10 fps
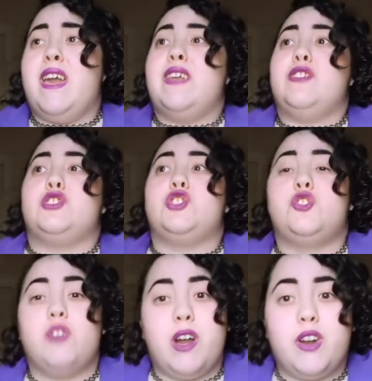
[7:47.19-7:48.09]
And the
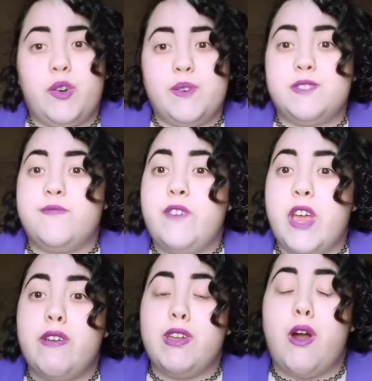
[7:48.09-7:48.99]
struggle is
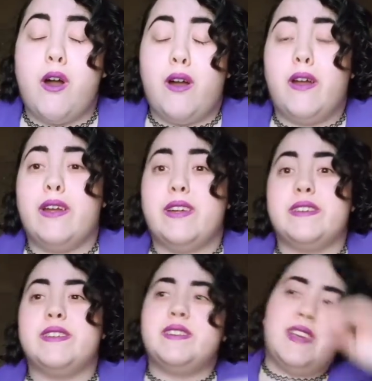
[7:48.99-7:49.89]
very
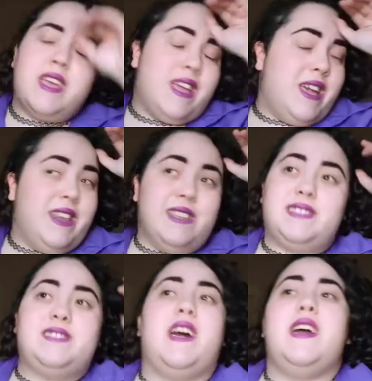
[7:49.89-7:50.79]
hard. And
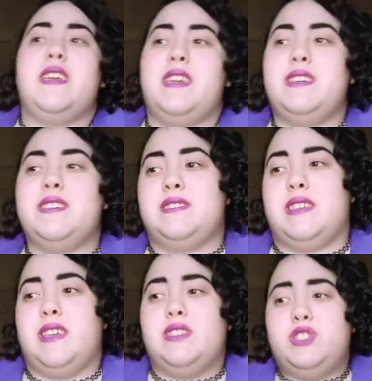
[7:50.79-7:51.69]
it's not
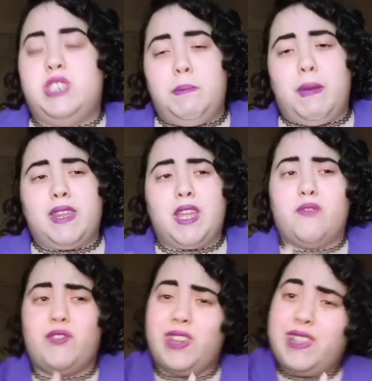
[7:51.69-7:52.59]
easy. And she may
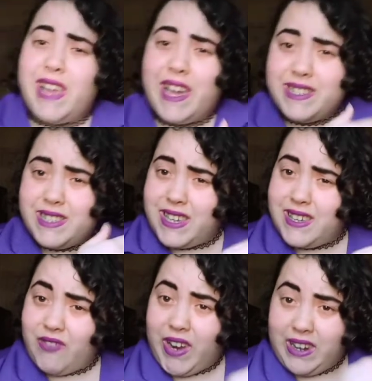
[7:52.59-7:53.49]
not realize
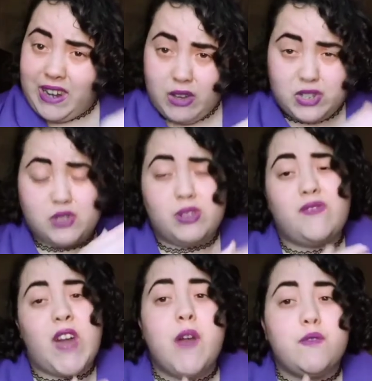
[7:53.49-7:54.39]
it right now. She's only
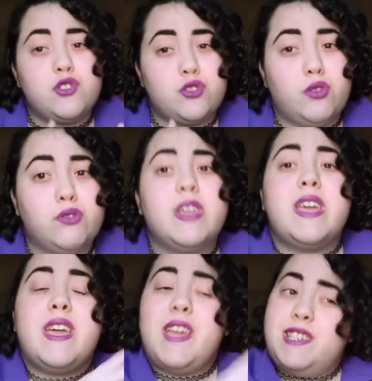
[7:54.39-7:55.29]
5 years old.
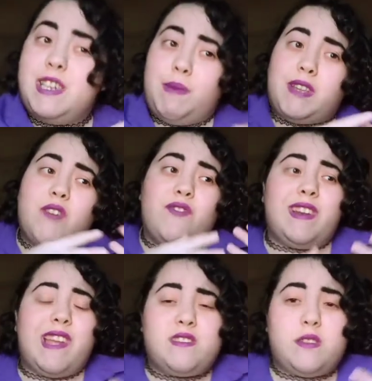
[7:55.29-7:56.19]
And she may not
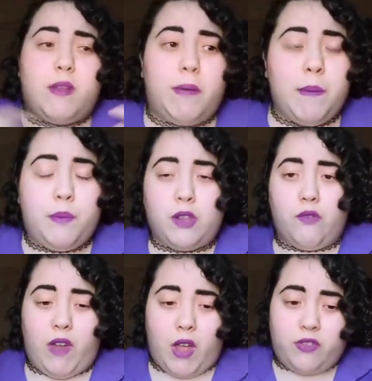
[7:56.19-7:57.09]
realize the people
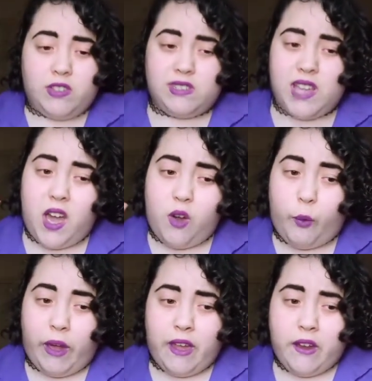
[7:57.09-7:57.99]
around. She's not
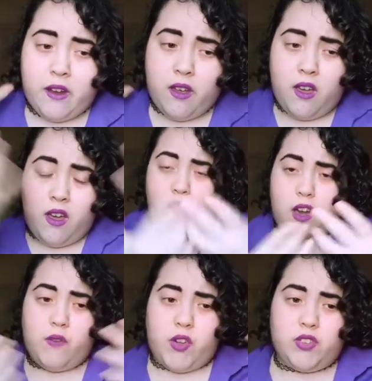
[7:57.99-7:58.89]
aware
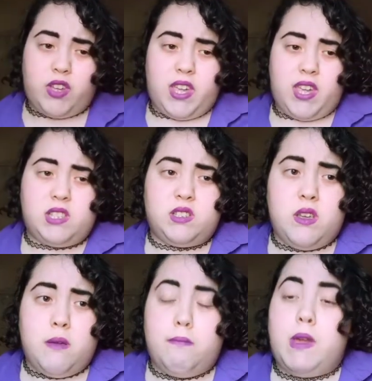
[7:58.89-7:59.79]
of other kids
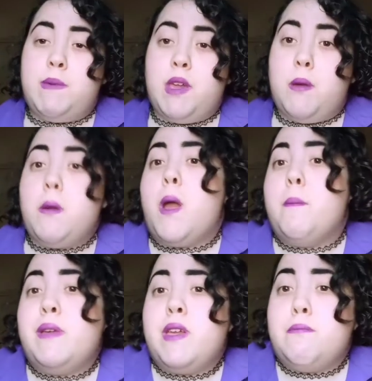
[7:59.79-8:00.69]
maybe are
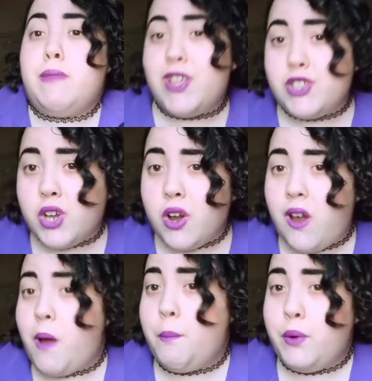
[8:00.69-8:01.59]
being mean to her
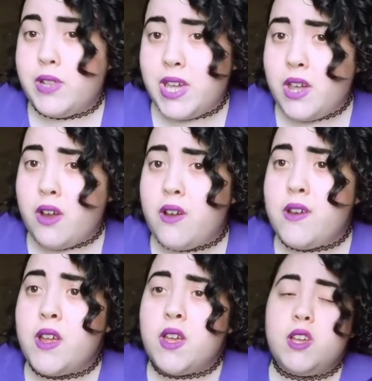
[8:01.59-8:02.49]
or bullying
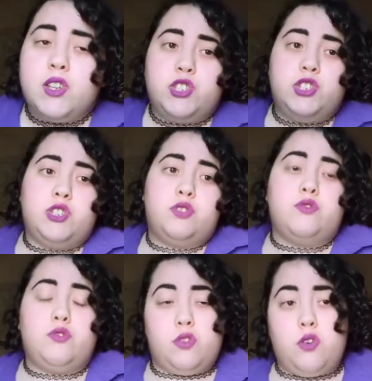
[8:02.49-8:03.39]
her. She
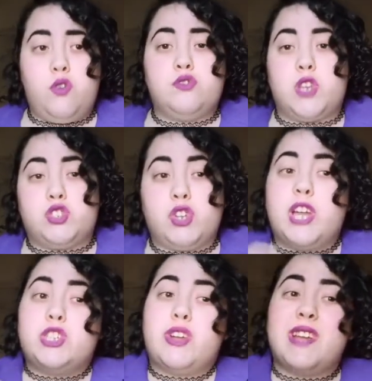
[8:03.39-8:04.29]
don't know. So
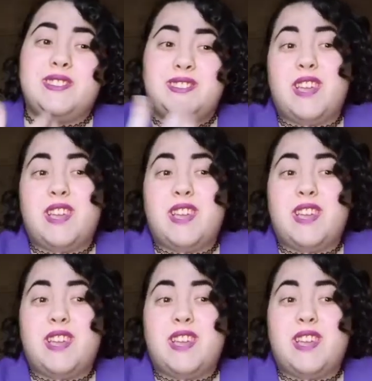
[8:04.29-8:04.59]
I tried